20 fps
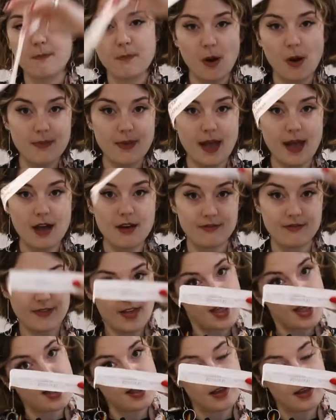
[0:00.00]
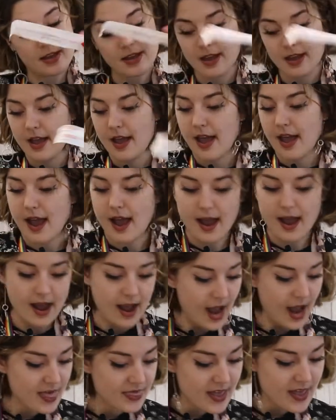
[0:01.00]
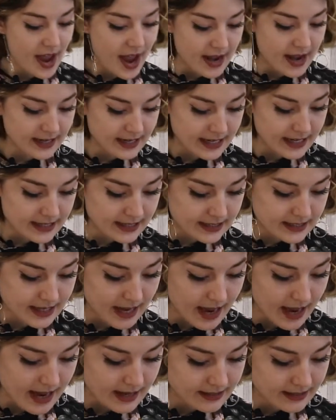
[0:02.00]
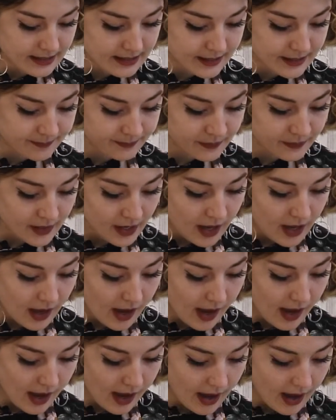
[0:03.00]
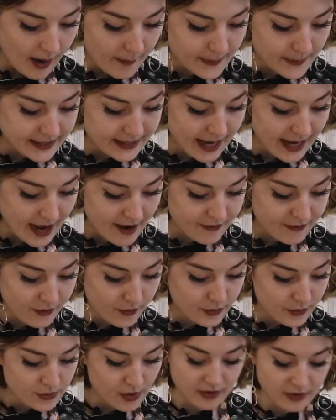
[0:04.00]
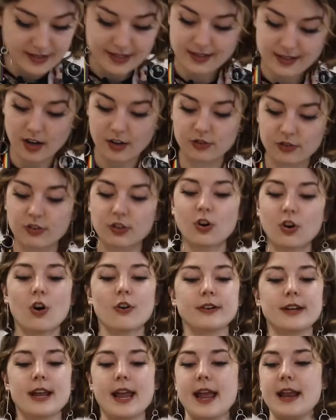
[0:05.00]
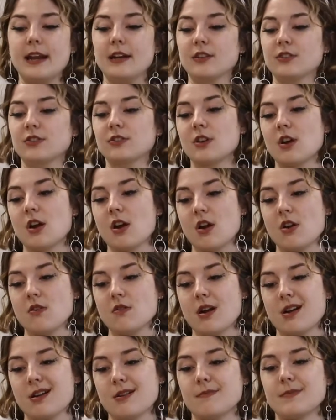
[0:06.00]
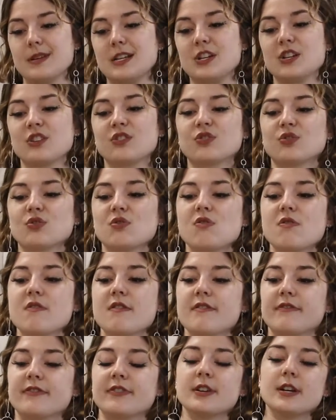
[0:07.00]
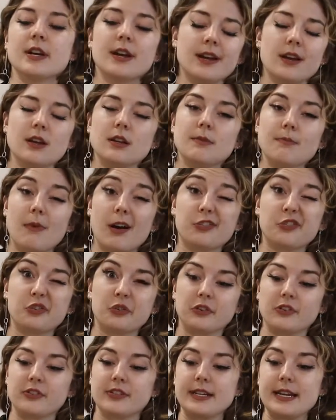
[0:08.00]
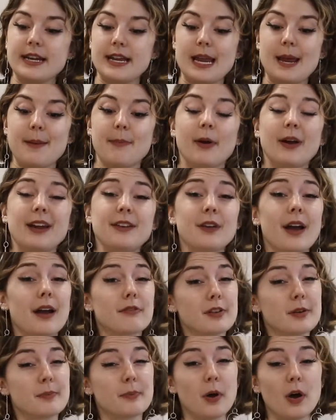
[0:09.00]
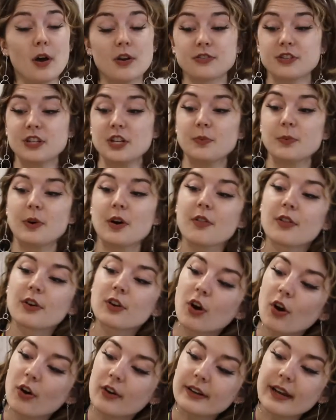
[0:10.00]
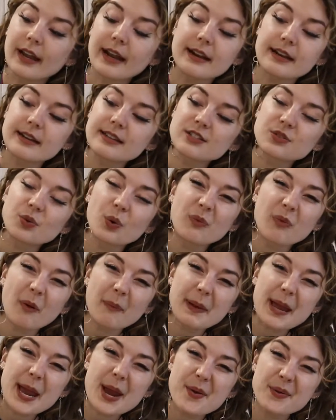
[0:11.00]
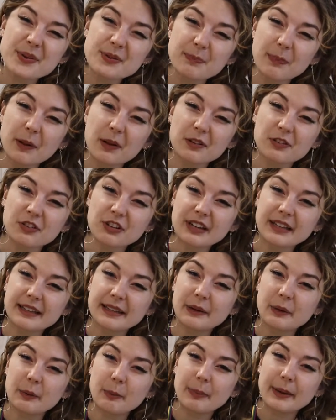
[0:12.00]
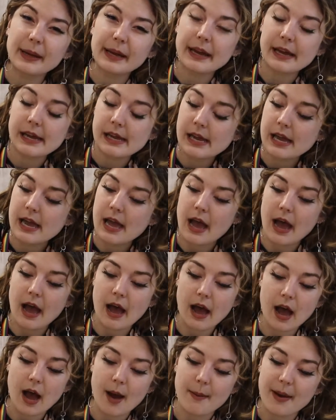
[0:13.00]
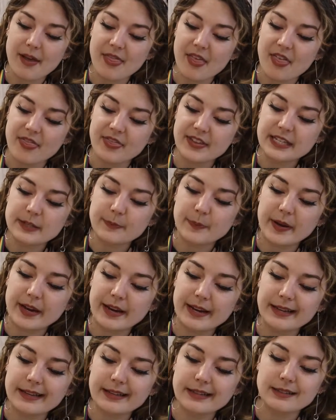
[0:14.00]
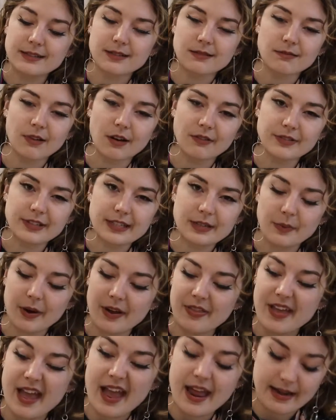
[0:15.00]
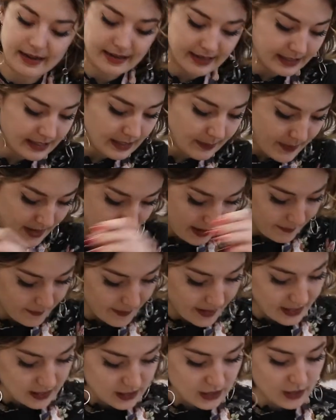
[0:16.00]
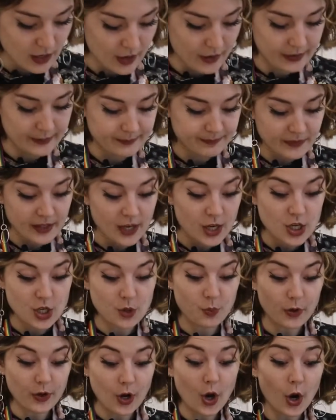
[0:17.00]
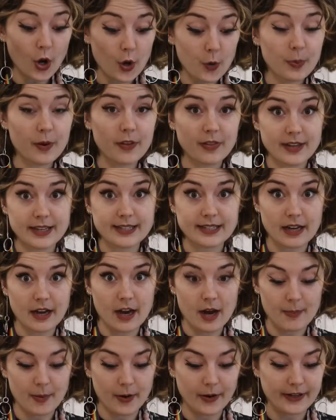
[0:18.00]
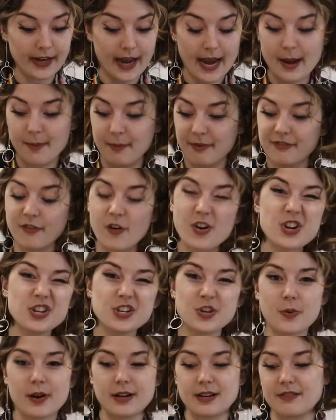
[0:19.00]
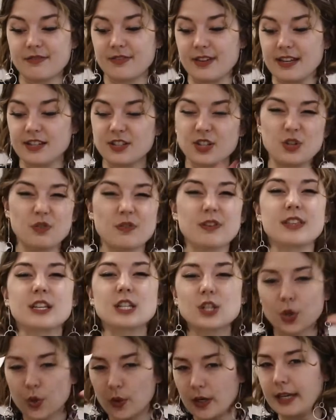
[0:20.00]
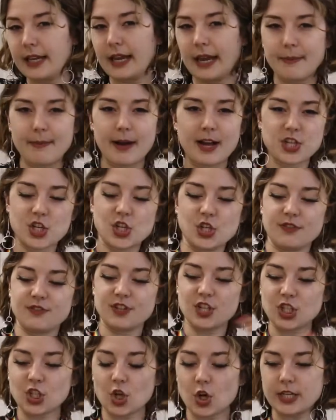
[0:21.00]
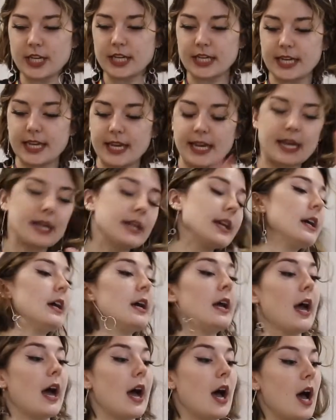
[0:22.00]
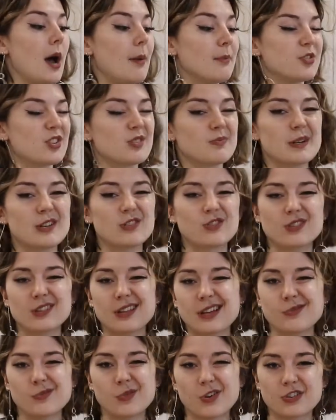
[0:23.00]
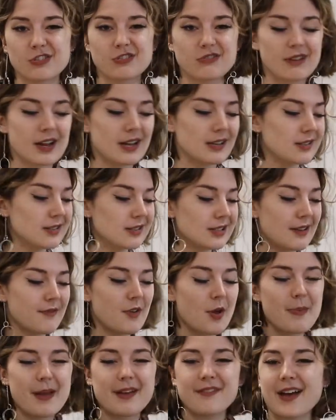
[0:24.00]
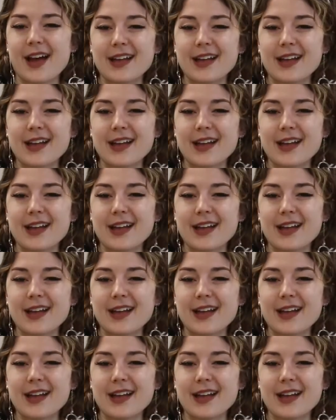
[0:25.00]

pop that out of there, and then it says, be careful not to touch the cotton end. So, I mean, you can sort of, you might not see it here, but if you have it in person, you will. The cotton end is sort of up here, it's bulging a little bit, and then this bit is obviously where the end is, the pink bit. So you want to open this up, okay? And before you do any of this, you're in the toilet, imagine you've just got your kit, just make sure to like wash your hands, give it a bit of